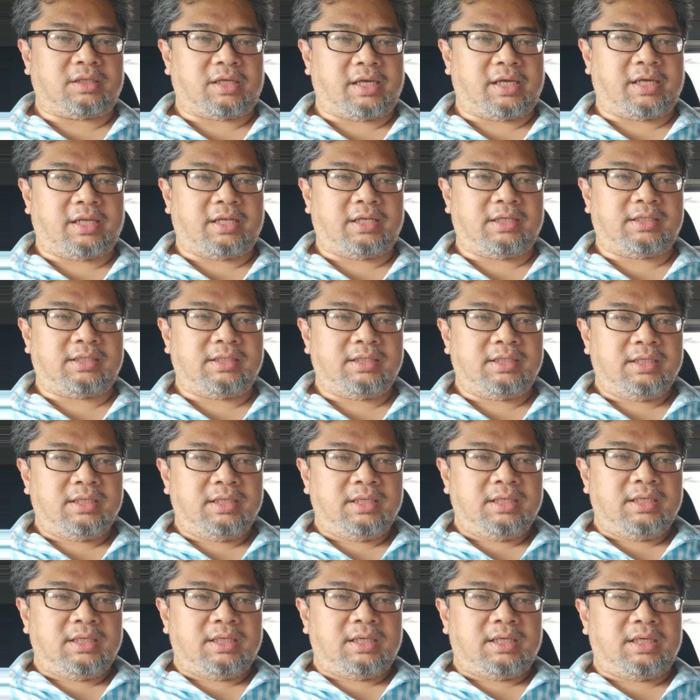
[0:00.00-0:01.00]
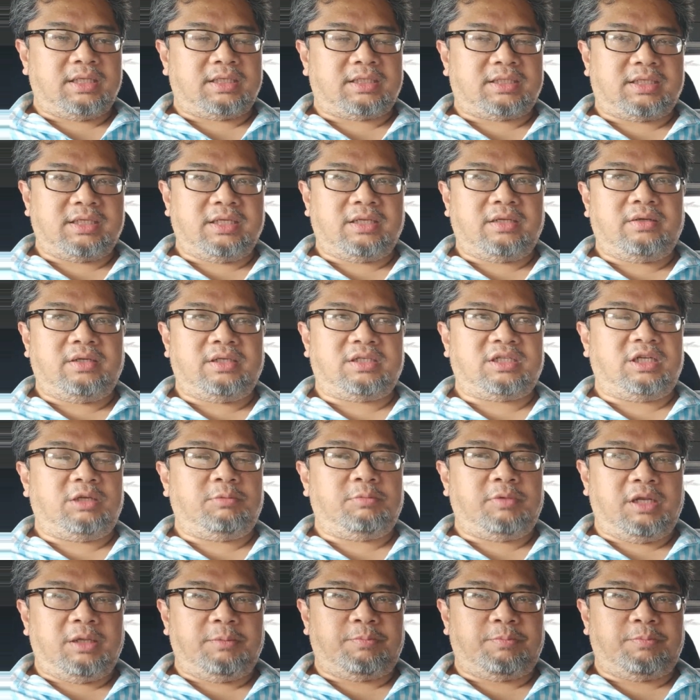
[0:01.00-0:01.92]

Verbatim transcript: and it's still reasonably